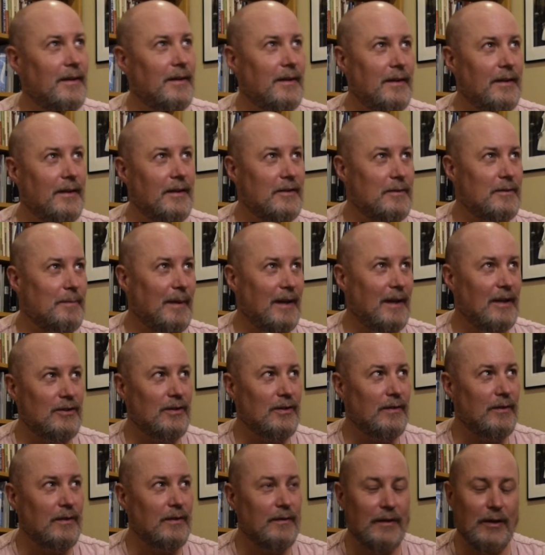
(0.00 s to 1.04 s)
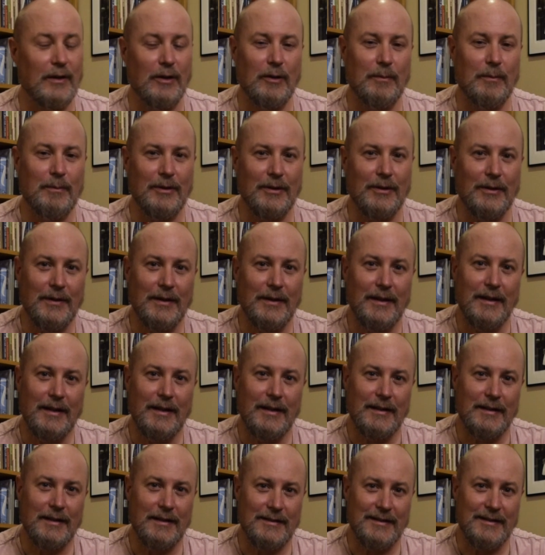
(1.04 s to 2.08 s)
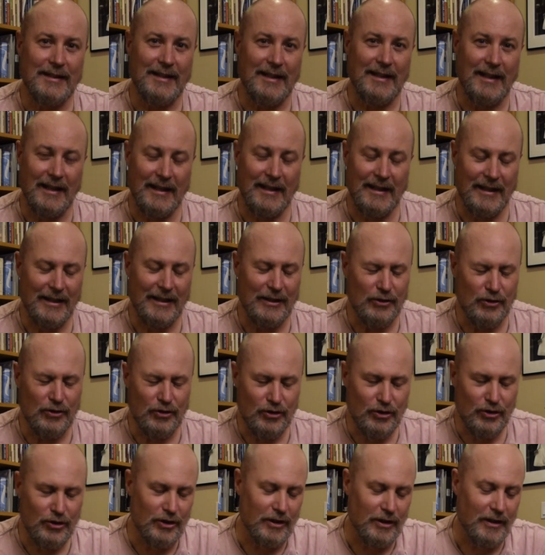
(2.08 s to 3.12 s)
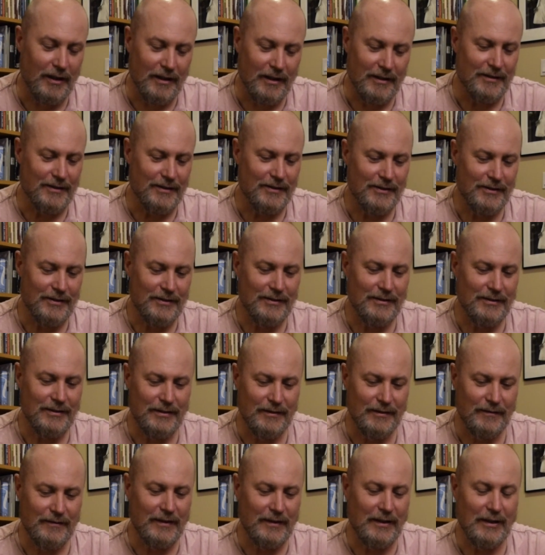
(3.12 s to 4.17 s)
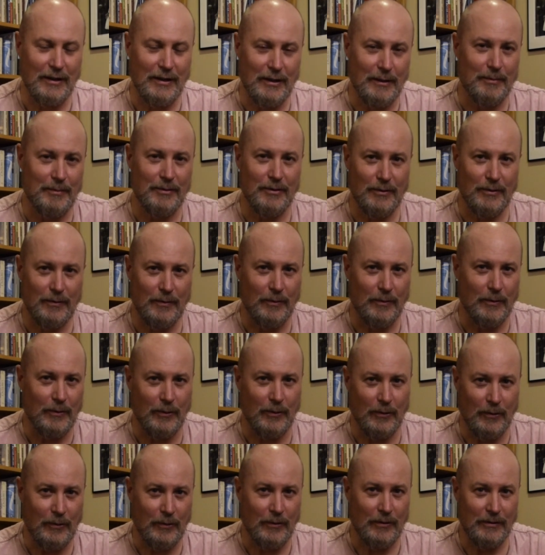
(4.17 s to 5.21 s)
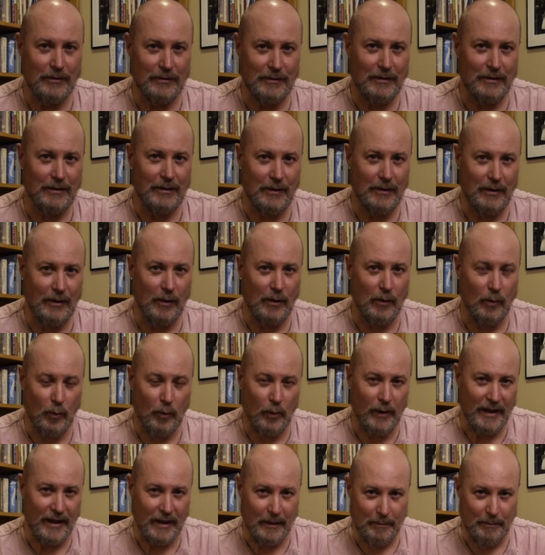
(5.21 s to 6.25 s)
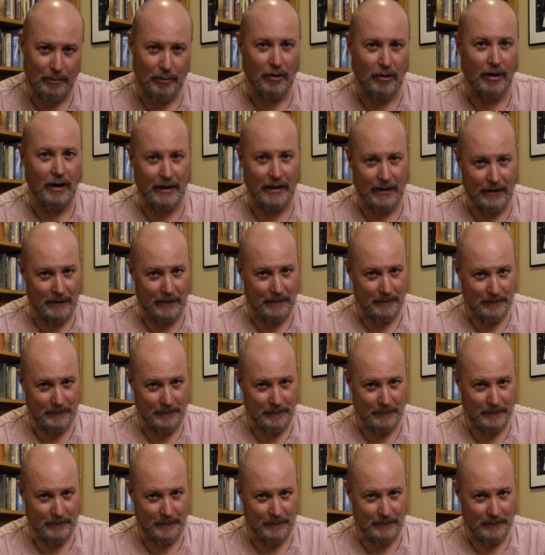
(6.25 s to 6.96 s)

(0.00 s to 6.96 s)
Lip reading: this batch of developer is that I had just developed a roll a week prior.